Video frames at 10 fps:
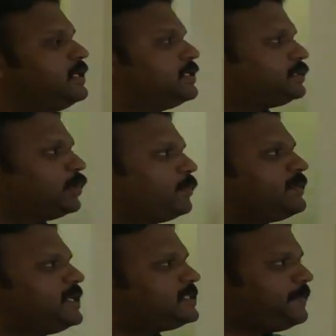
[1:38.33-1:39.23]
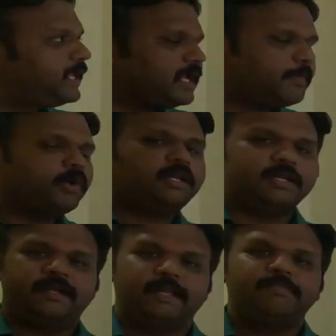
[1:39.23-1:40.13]
So speaking about
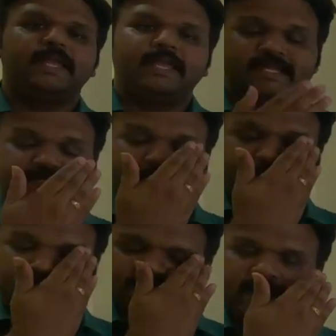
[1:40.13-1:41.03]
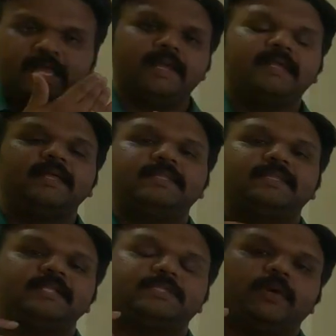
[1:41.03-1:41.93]
learning, a simplest and
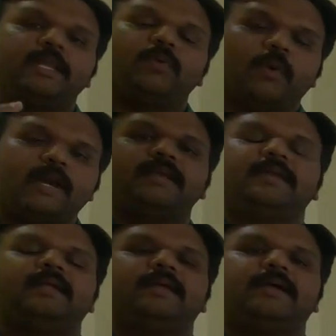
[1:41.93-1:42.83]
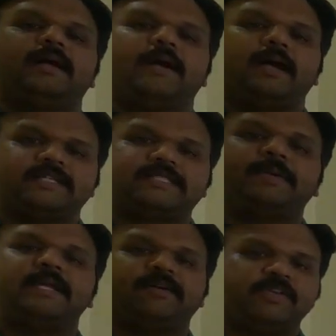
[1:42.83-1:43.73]
there is only one
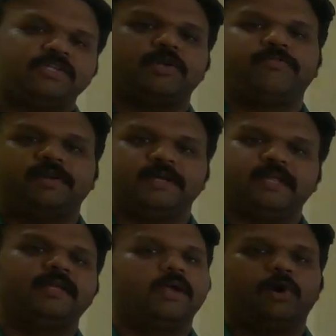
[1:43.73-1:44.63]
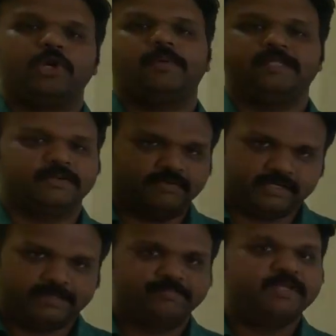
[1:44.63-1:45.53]
accepted definition of learning all over the
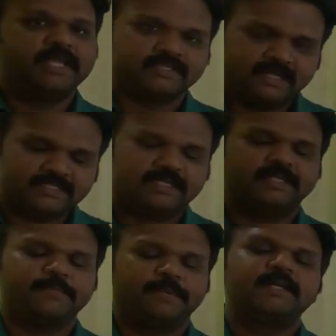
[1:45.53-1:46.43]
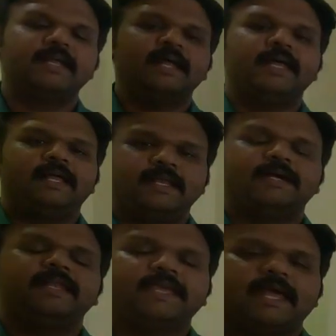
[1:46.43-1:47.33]
world. That is nothing but
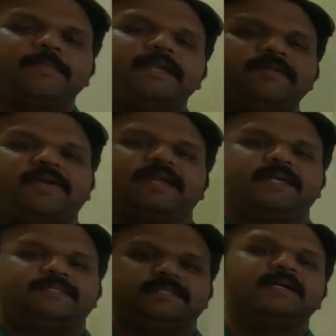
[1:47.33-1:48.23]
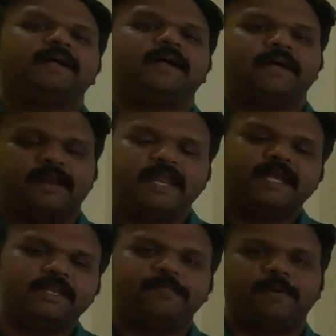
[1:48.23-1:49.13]
learning can be defined as the
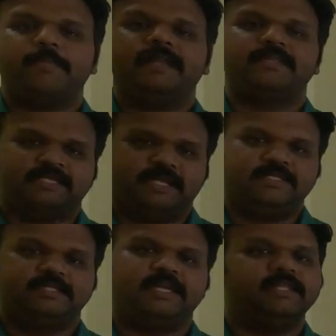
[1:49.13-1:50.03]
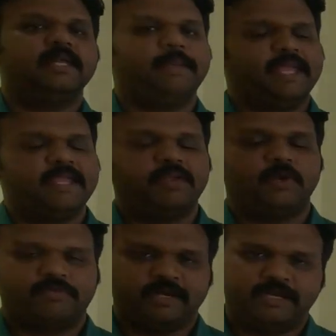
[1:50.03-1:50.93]
relative permanent change in the
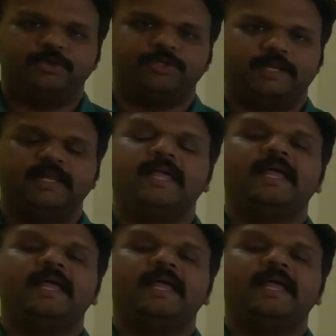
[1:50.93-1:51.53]
behavior of an individual